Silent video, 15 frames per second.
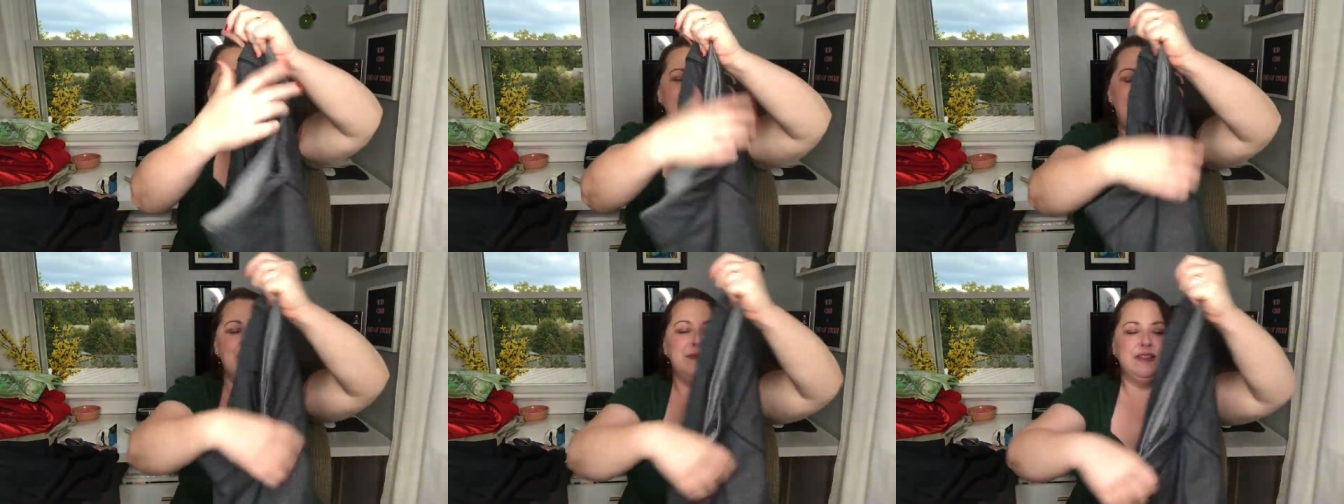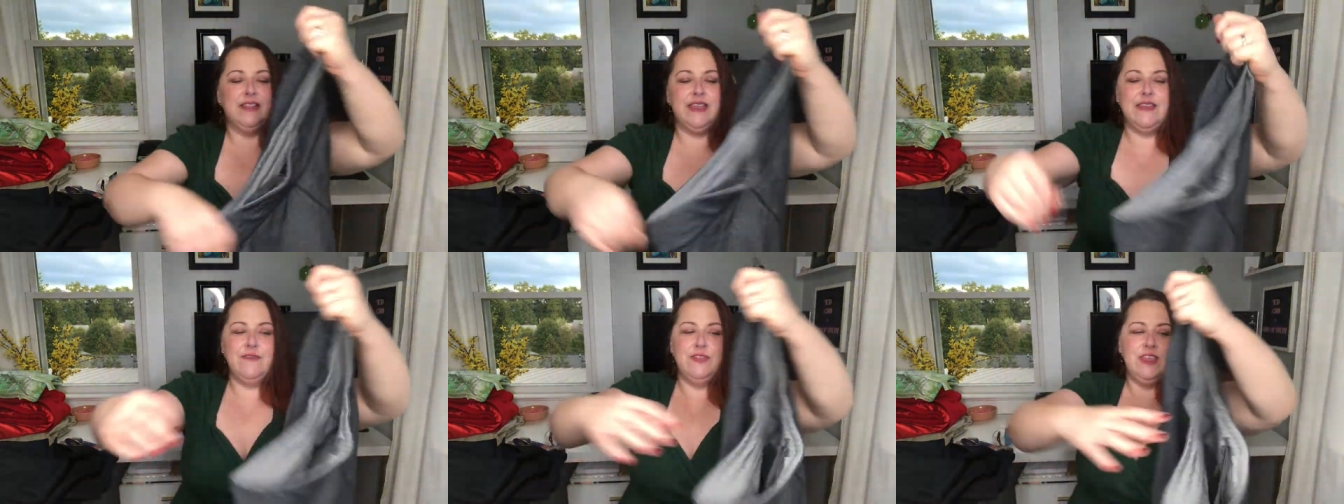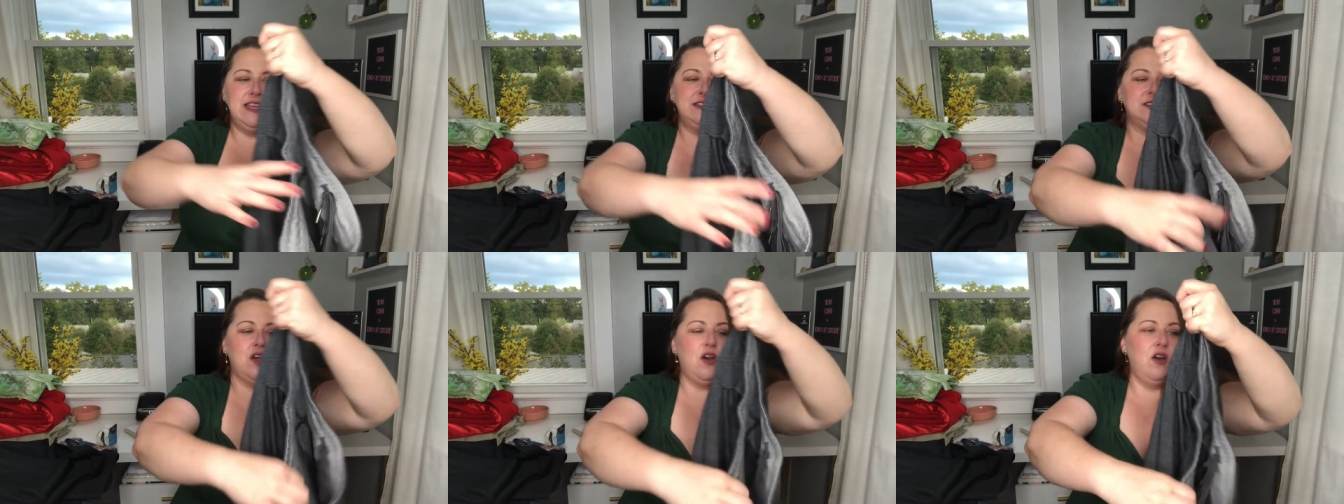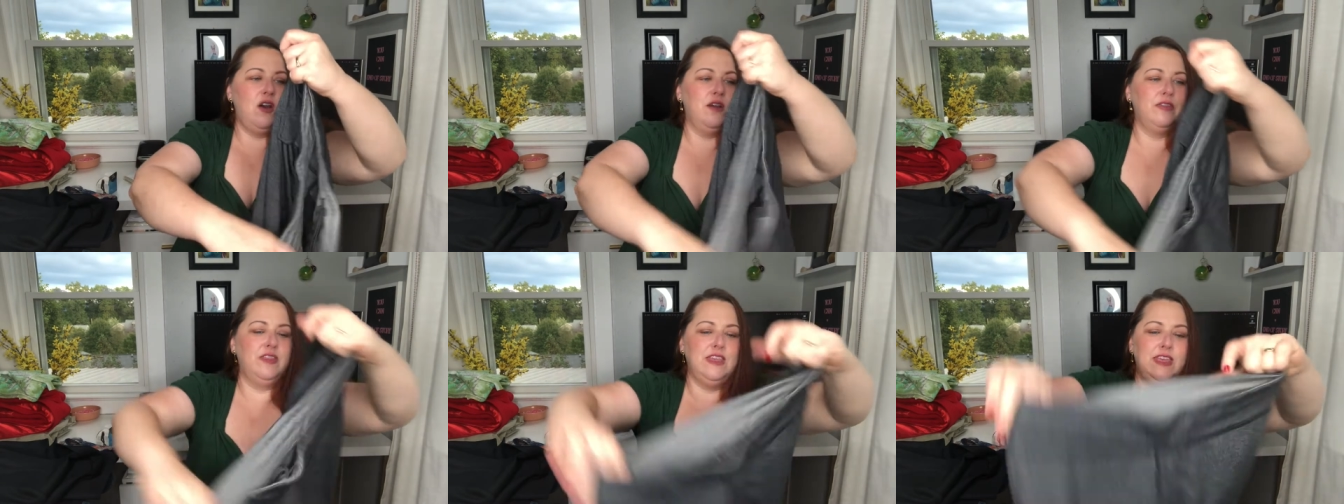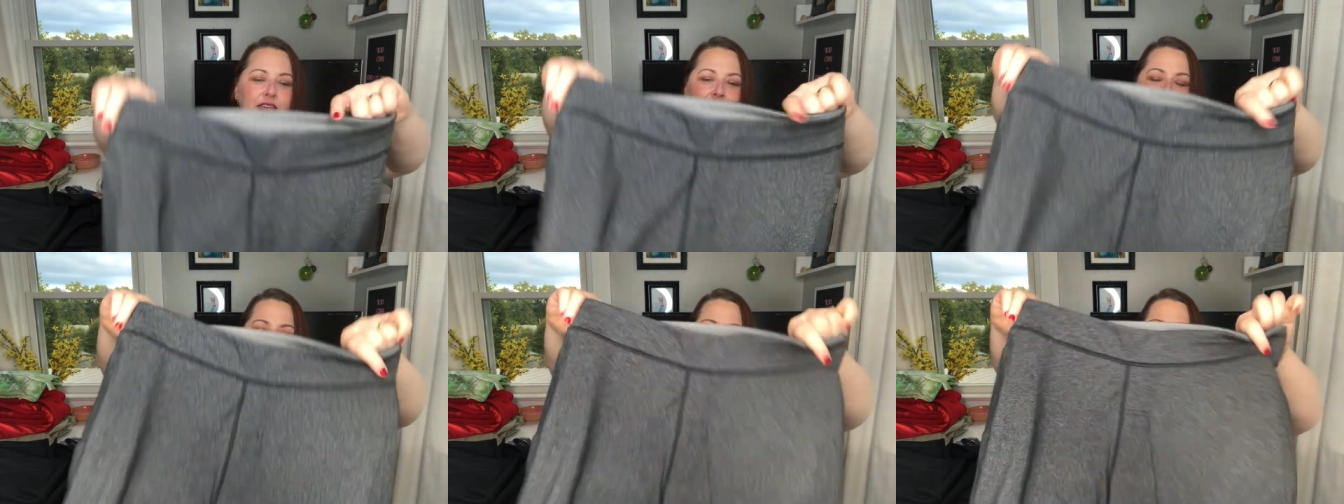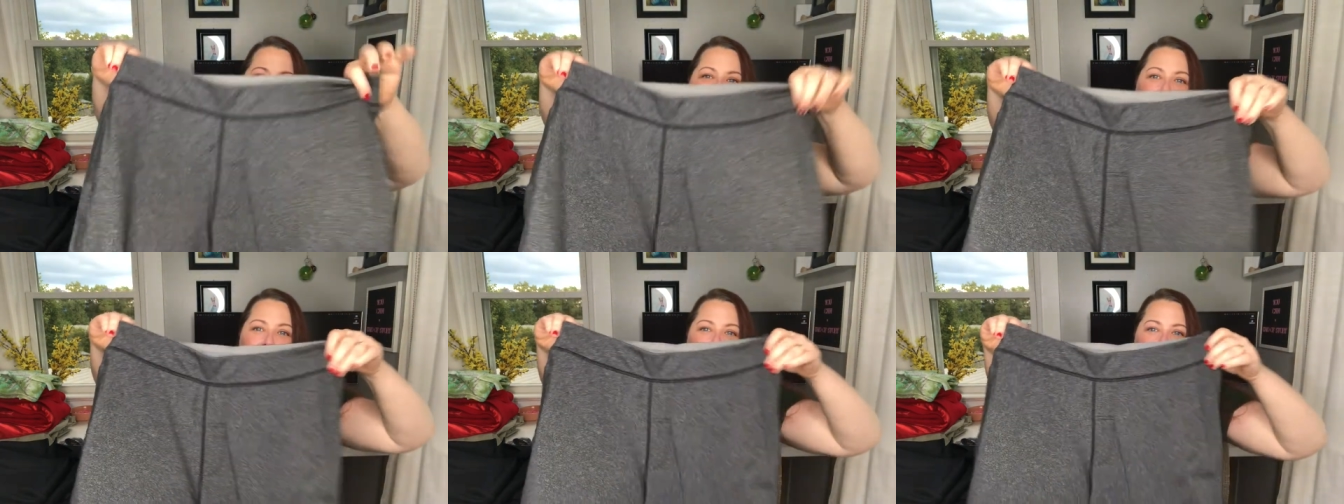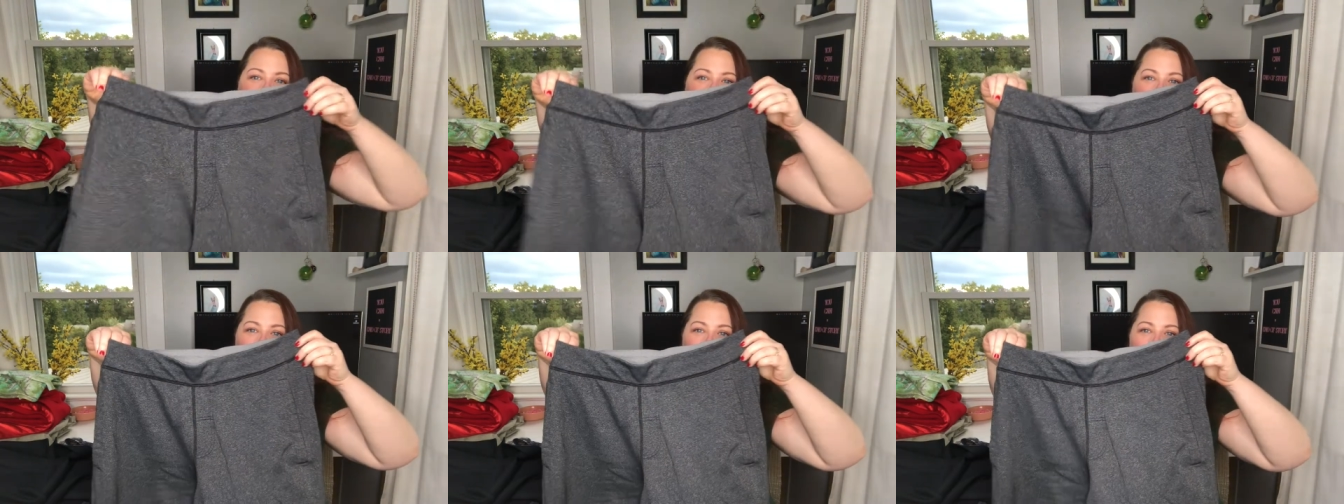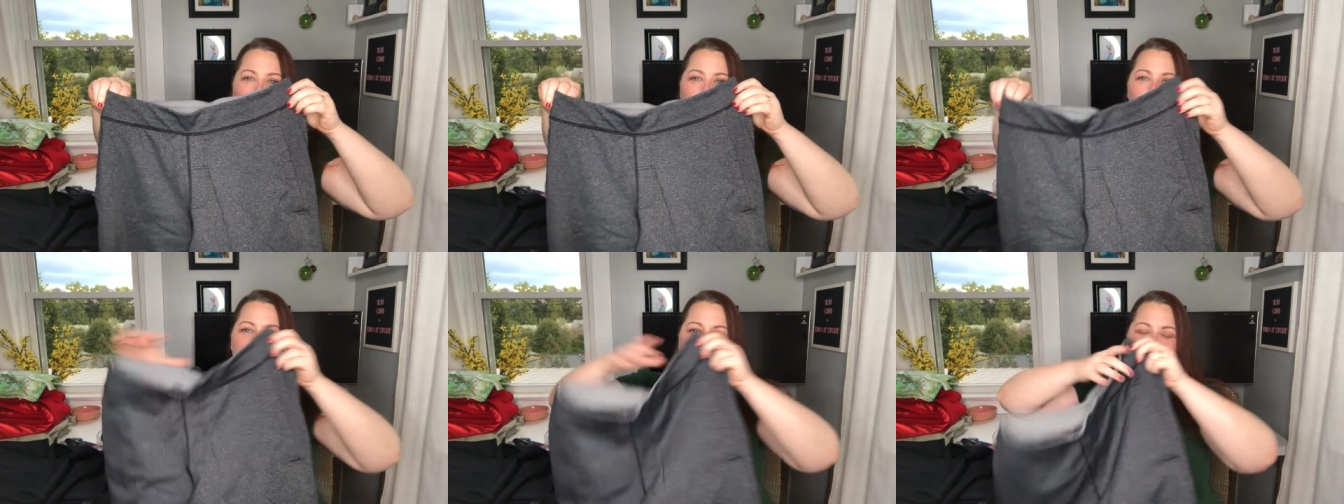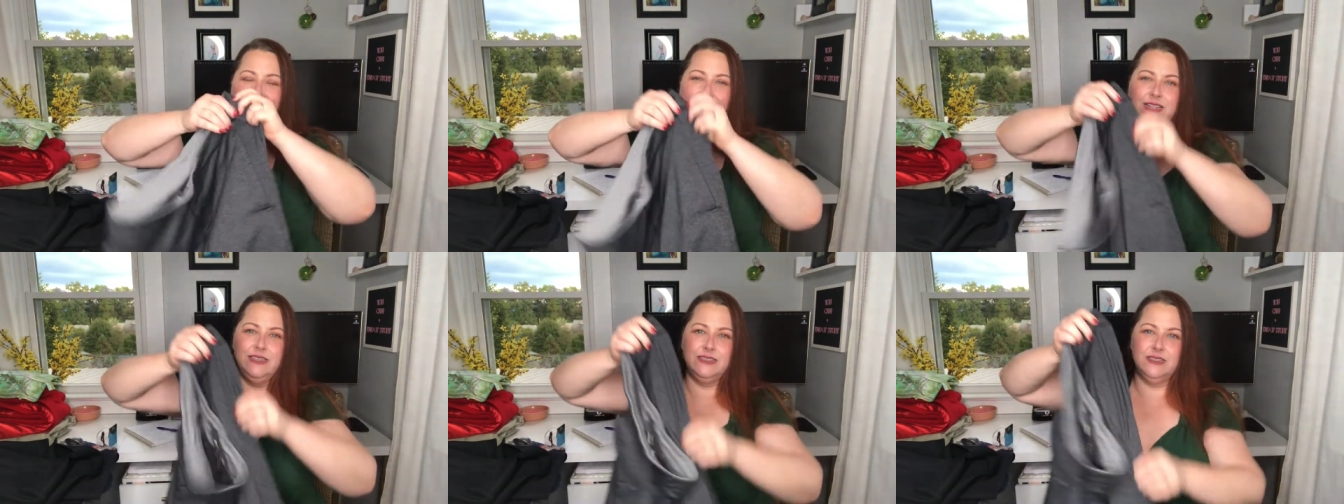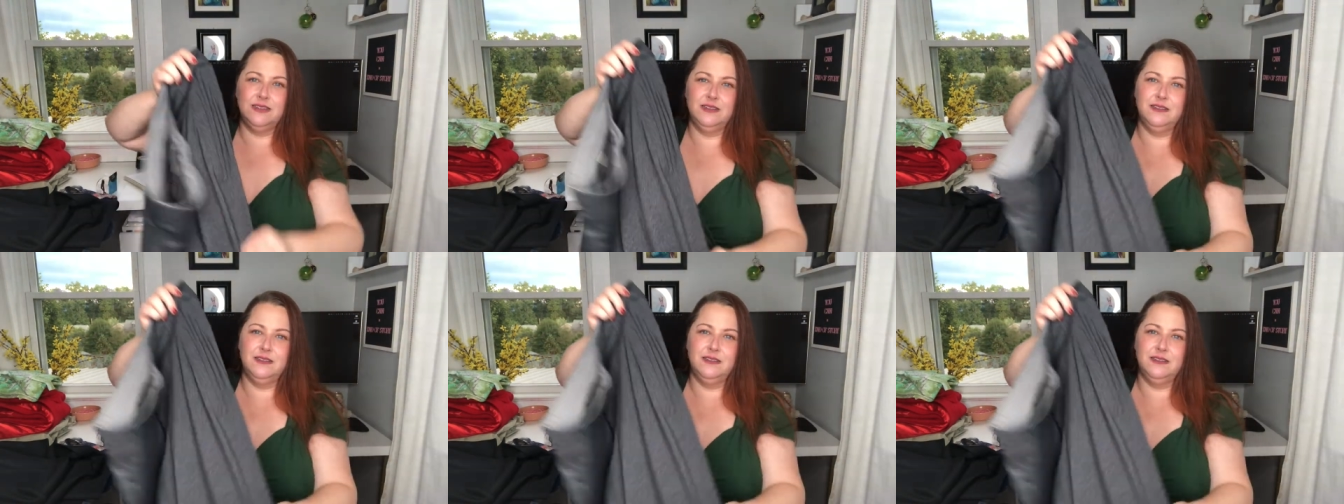I believe these are the Kung Fu pant,